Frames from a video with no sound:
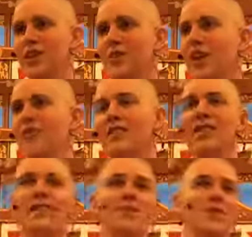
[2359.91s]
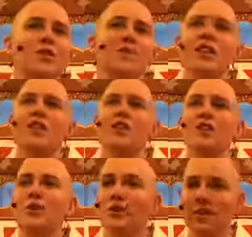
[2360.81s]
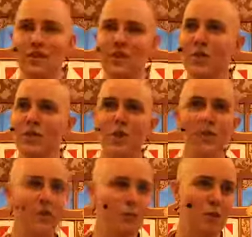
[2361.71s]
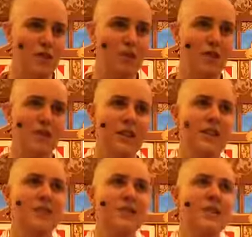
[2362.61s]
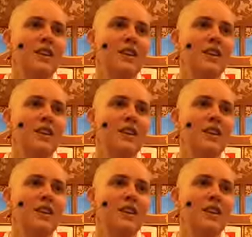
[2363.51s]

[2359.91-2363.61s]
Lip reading: nothing sort of telling you what to do, no responsibilities.